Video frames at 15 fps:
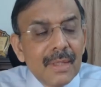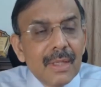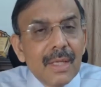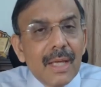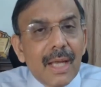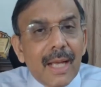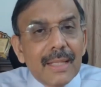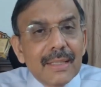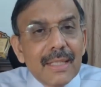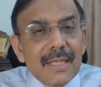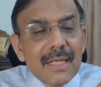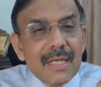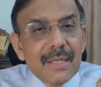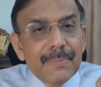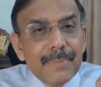and then
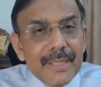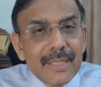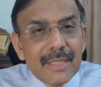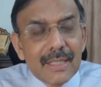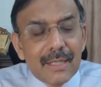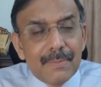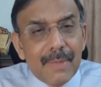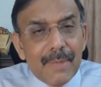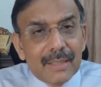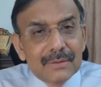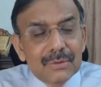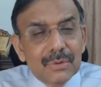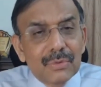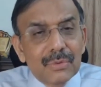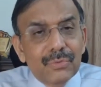repeating it back.
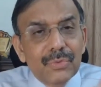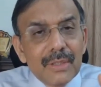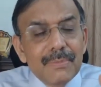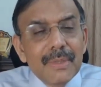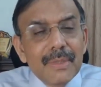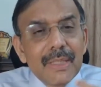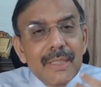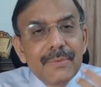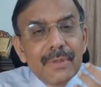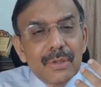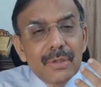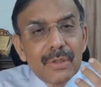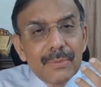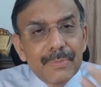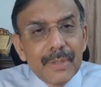So verbally, when you
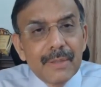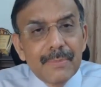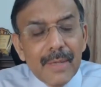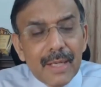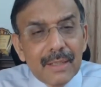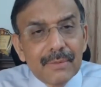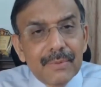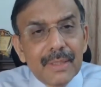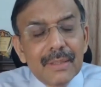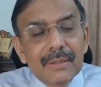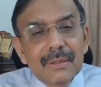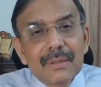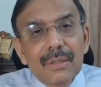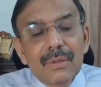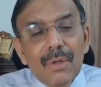repeat back, when the
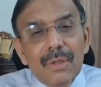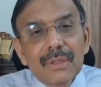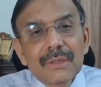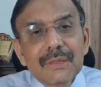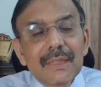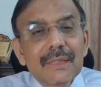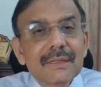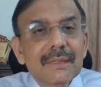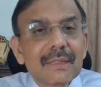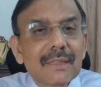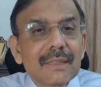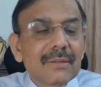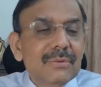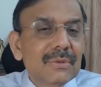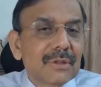doctor says
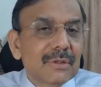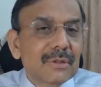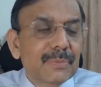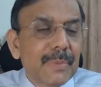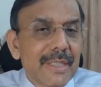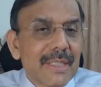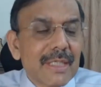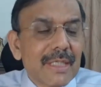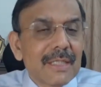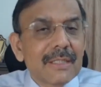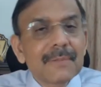give this patient